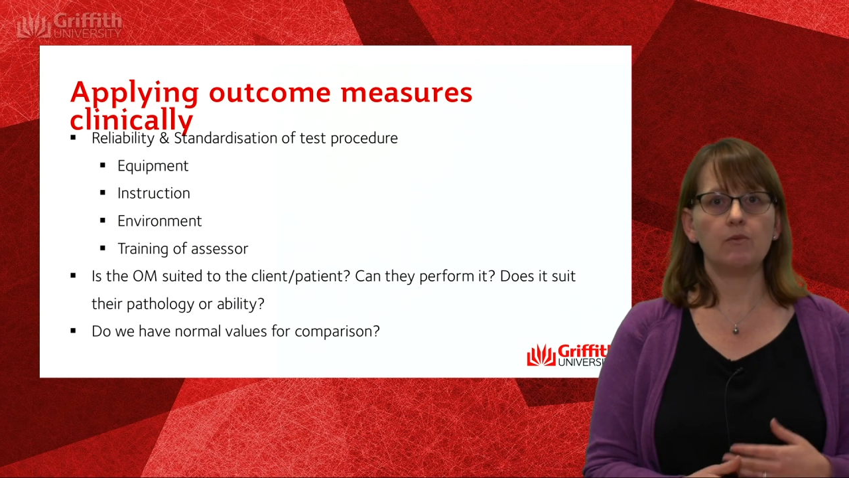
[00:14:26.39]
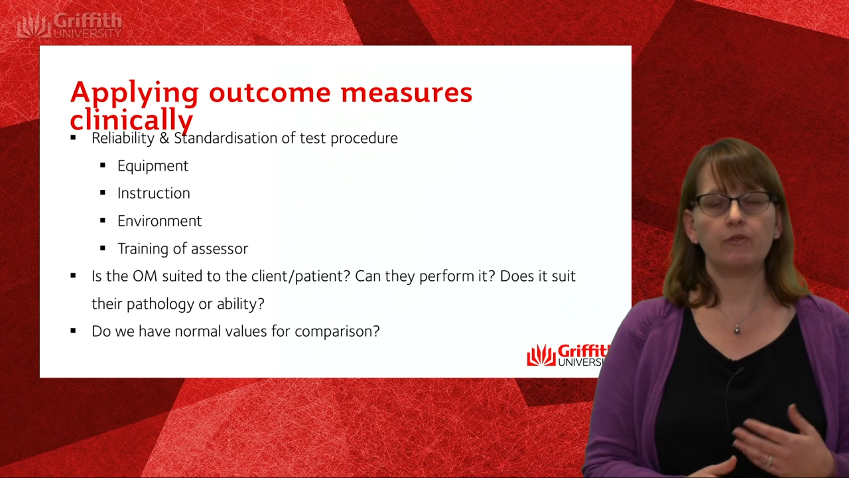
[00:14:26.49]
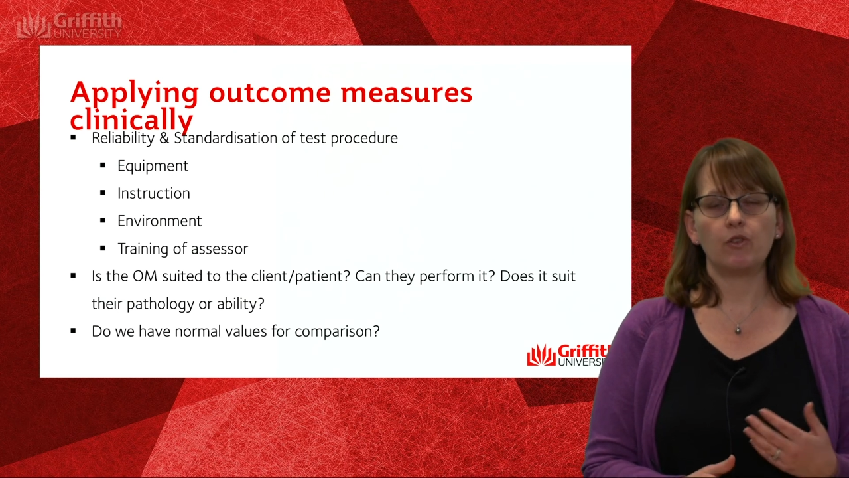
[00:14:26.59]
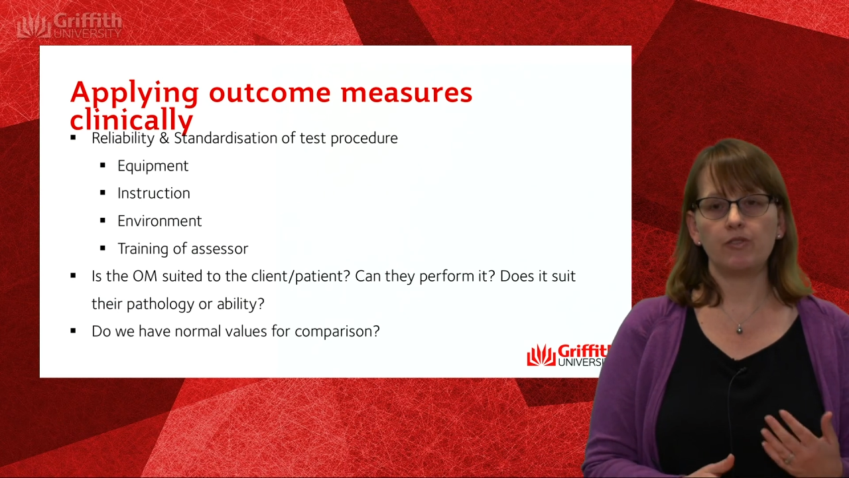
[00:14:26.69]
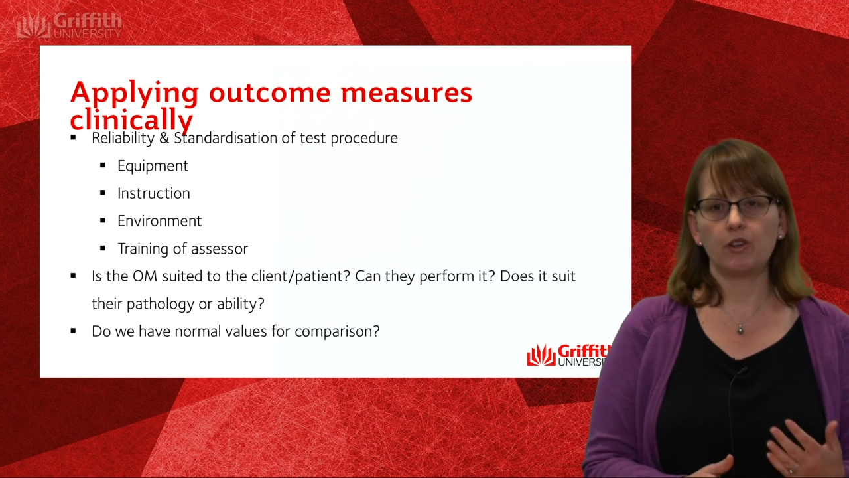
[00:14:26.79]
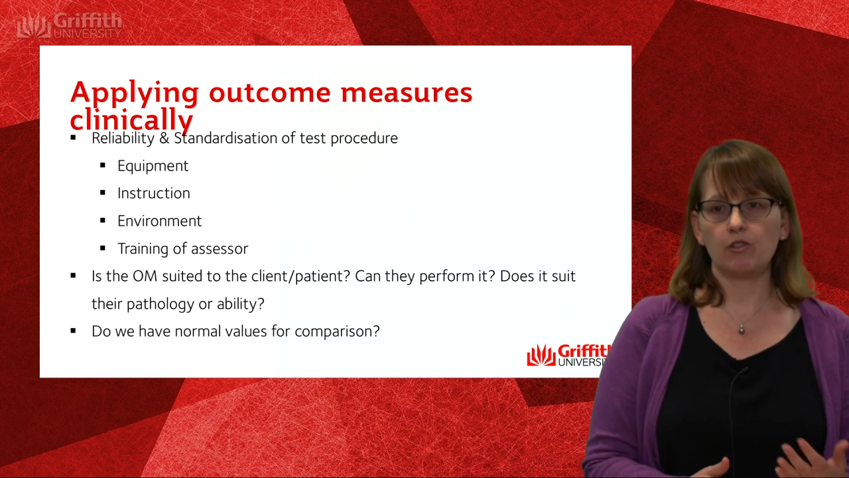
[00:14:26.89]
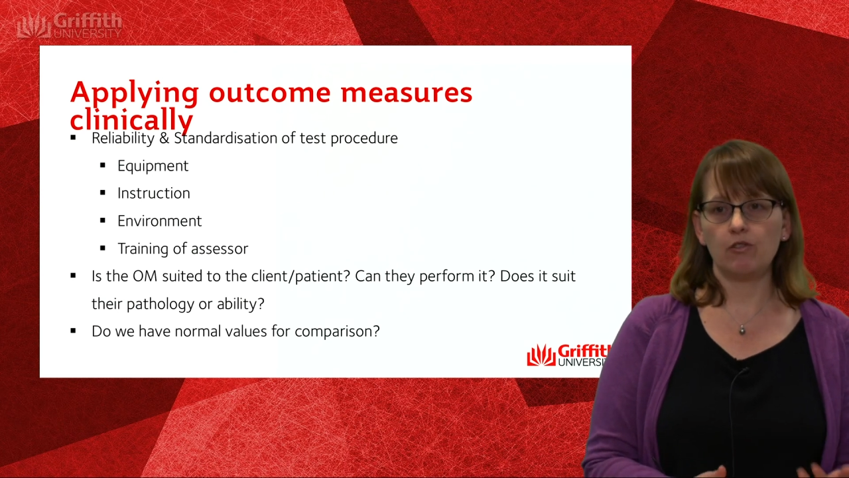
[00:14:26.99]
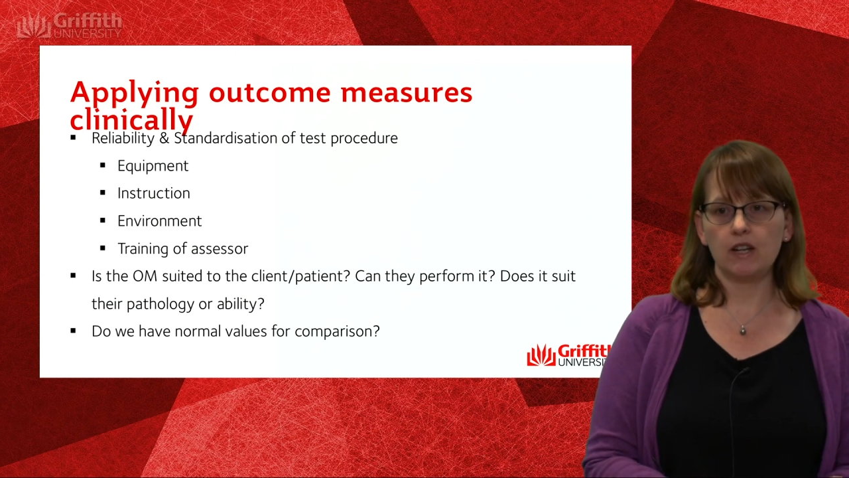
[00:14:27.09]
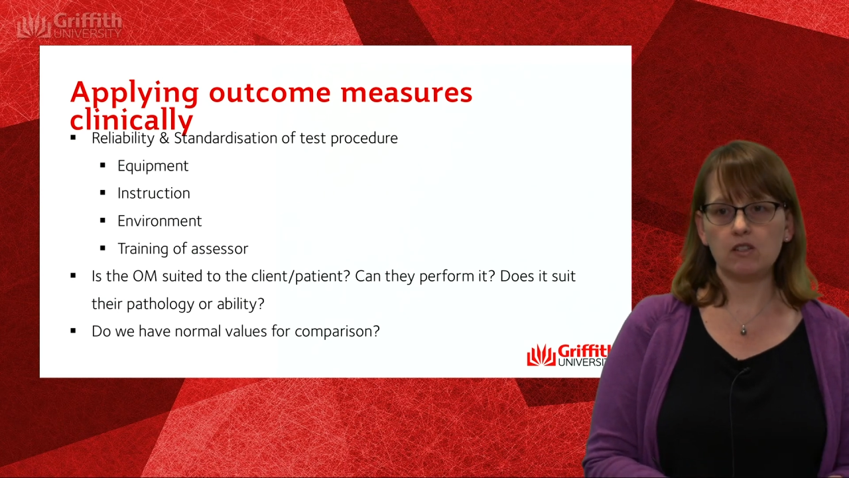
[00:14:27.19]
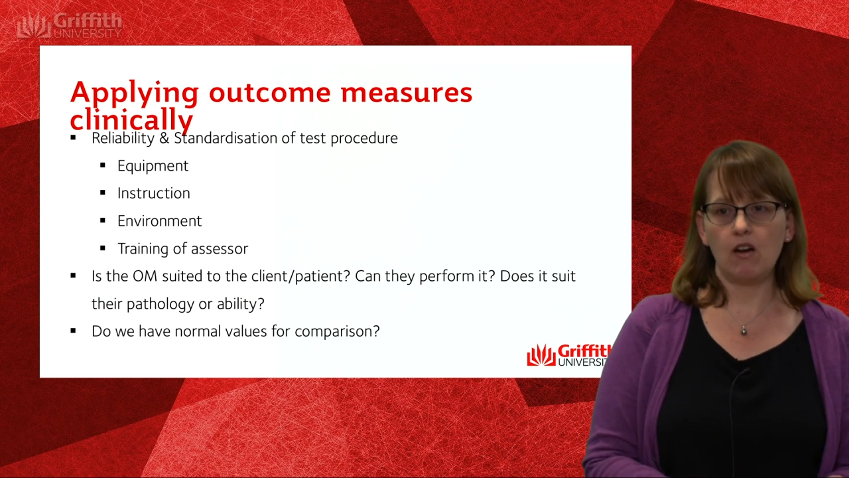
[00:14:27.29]
We've got the
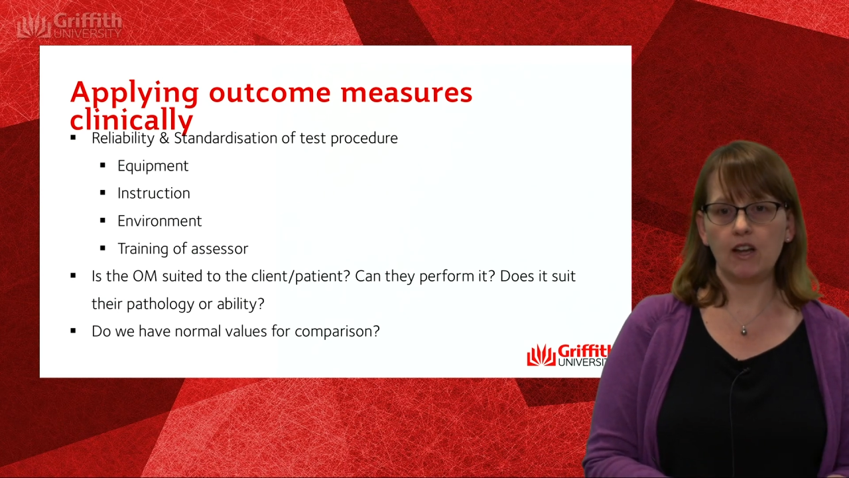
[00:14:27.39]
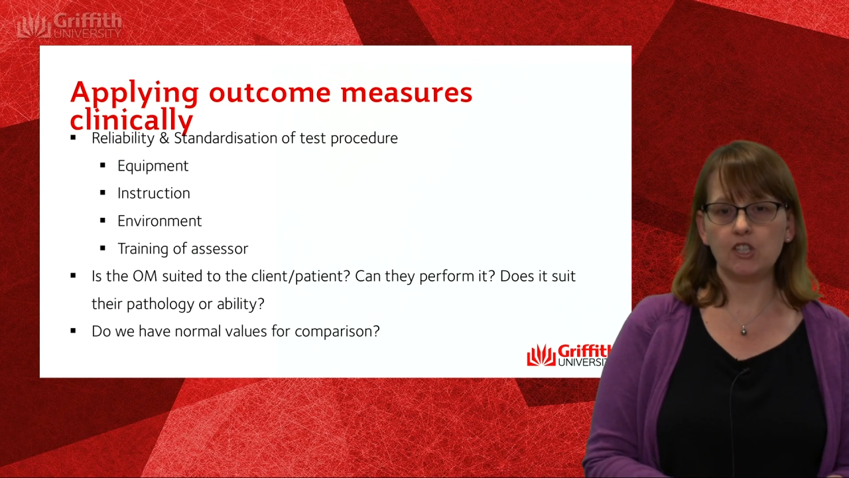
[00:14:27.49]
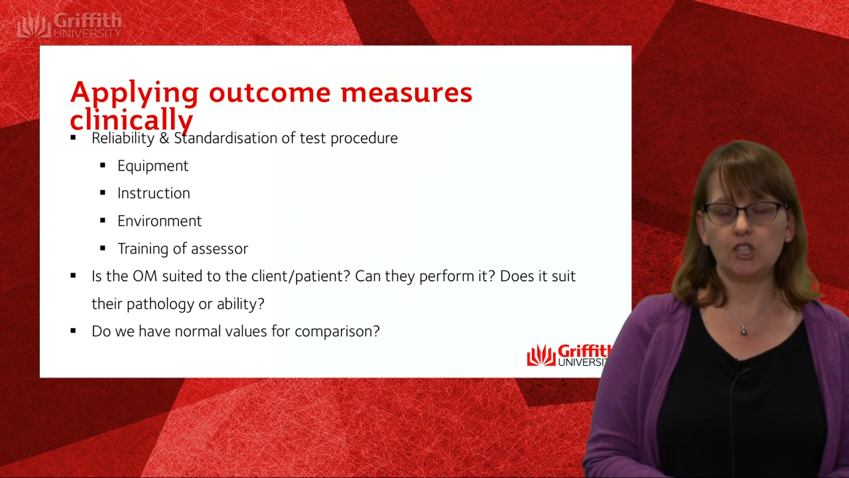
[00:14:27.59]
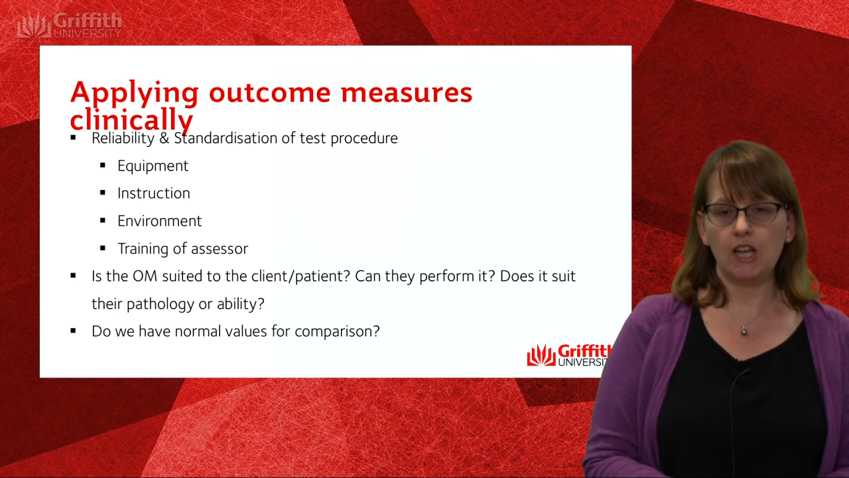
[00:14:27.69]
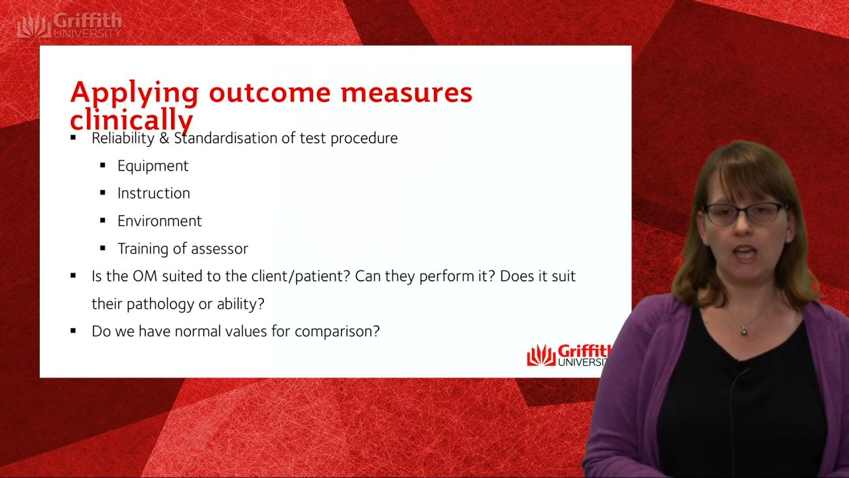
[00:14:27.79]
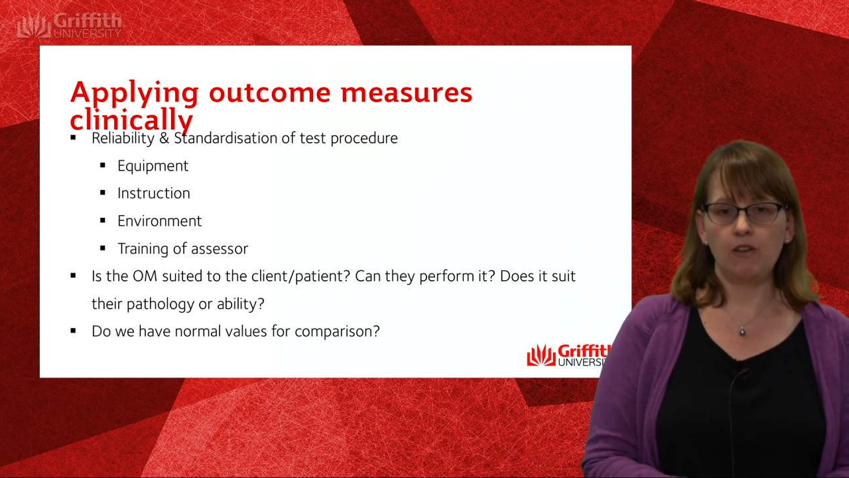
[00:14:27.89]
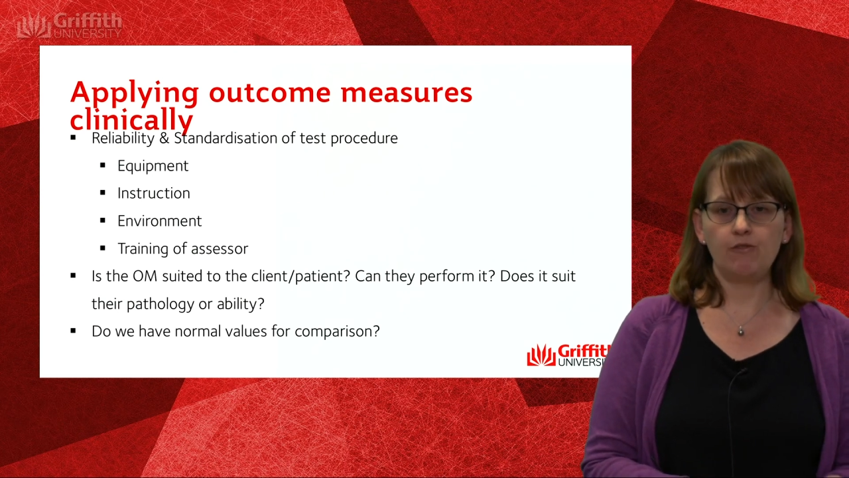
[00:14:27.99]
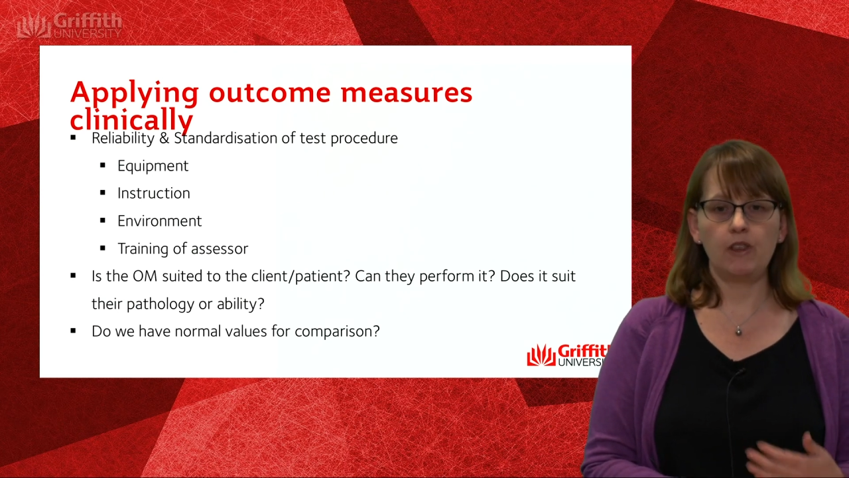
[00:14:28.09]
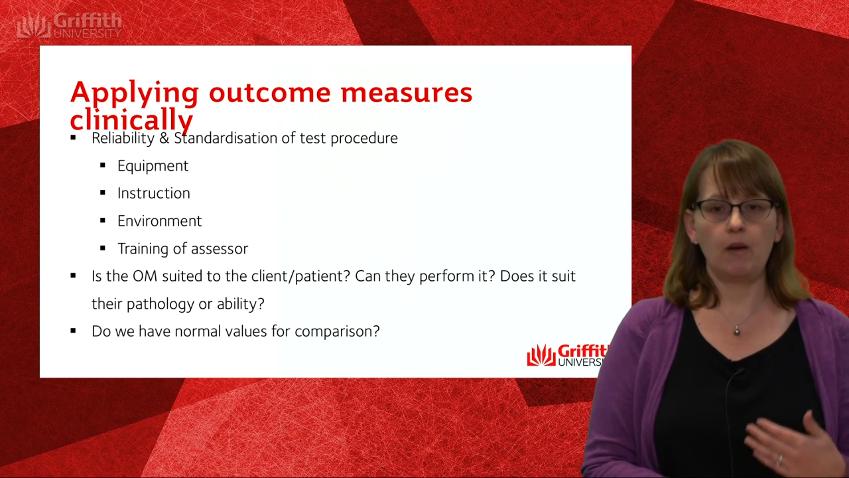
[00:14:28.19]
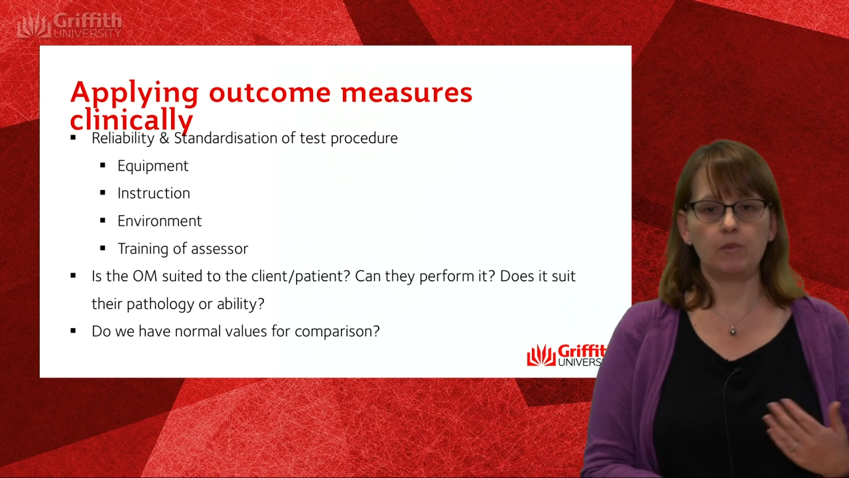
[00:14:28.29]
correct height chair for that